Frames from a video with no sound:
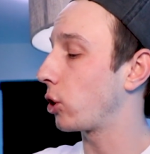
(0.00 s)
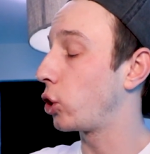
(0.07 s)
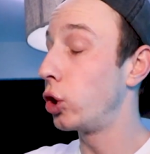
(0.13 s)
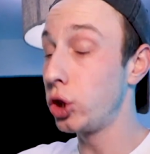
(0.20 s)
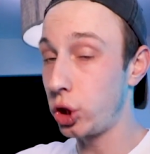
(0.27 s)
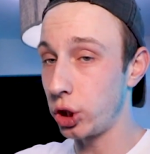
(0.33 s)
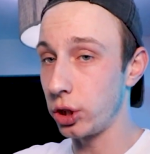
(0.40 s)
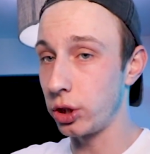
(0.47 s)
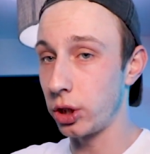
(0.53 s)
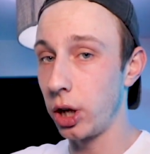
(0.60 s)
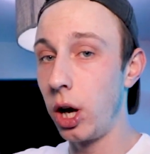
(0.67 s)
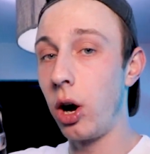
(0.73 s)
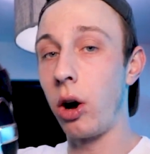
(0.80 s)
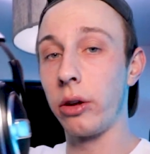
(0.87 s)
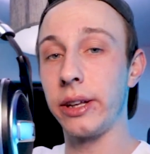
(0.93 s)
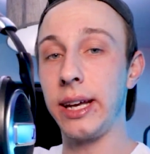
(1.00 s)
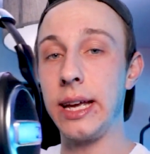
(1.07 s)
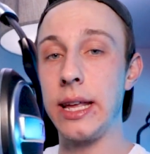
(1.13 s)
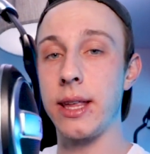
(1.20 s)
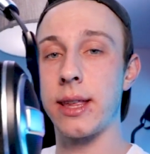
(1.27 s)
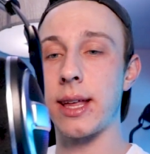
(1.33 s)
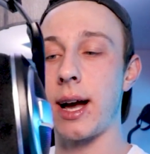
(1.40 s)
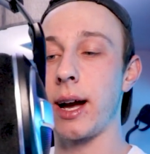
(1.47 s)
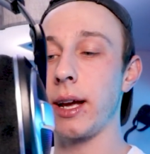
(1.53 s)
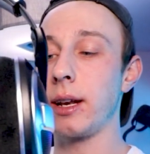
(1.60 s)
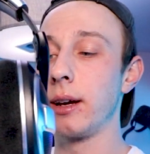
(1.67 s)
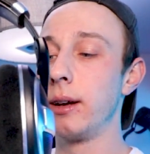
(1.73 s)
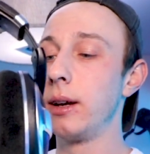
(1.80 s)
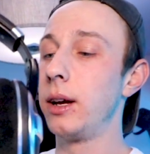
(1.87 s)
cushioned on the inside,